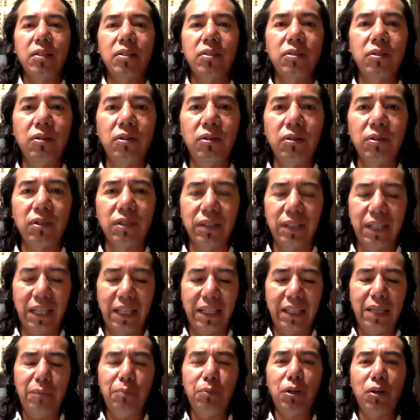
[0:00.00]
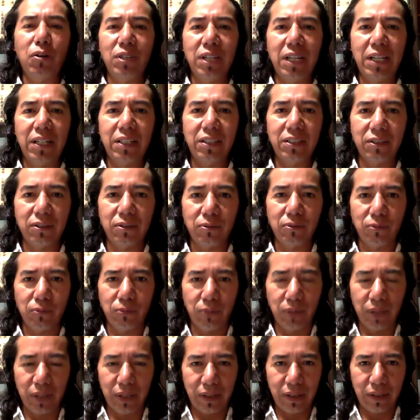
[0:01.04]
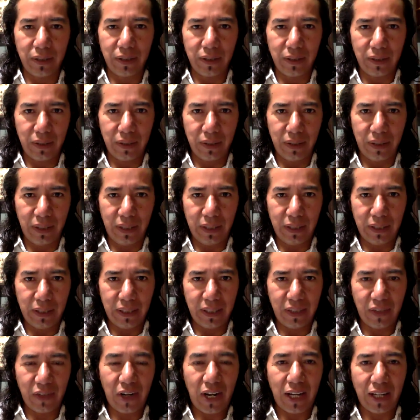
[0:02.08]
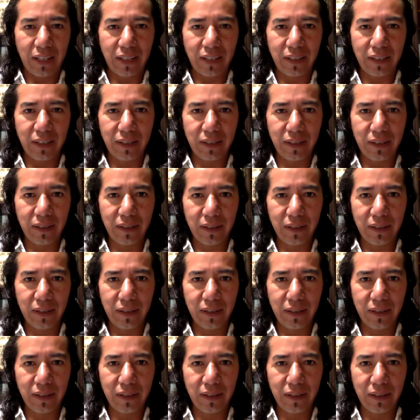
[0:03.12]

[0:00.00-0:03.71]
So the deep connection with this grass,